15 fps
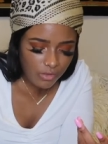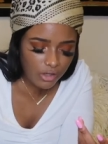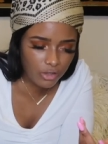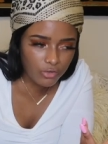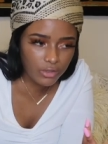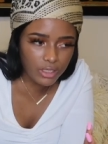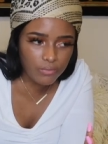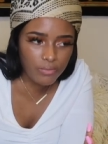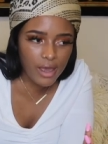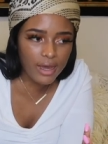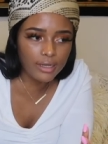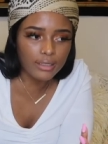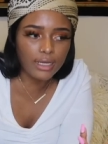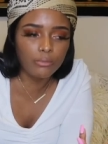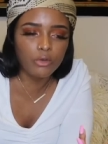They're really
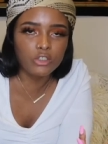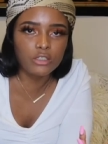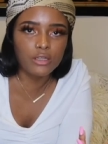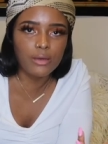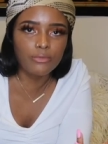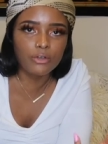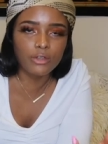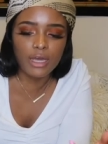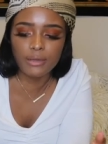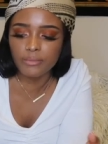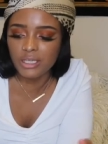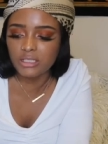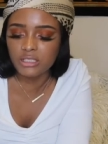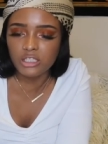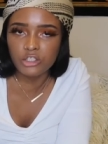bad. Like most of them were like
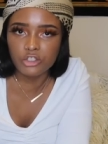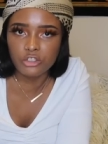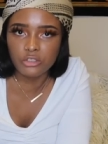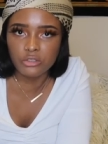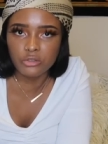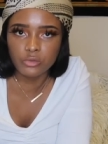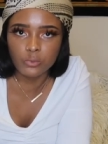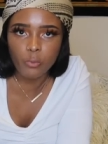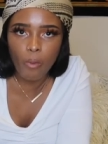my sister's.